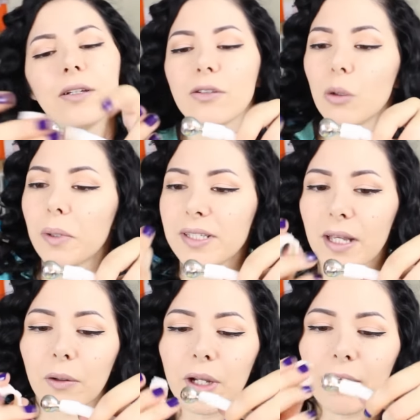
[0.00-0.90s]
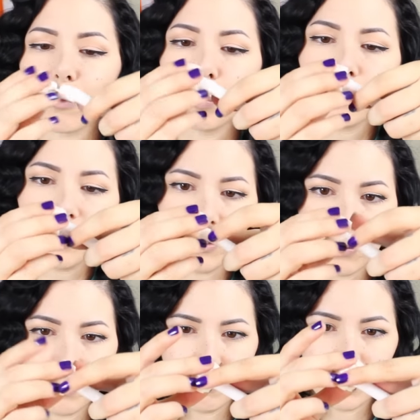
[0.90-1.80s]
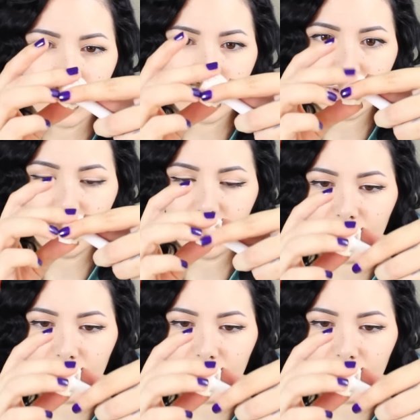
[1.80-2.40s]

So one second, I have to put this one first.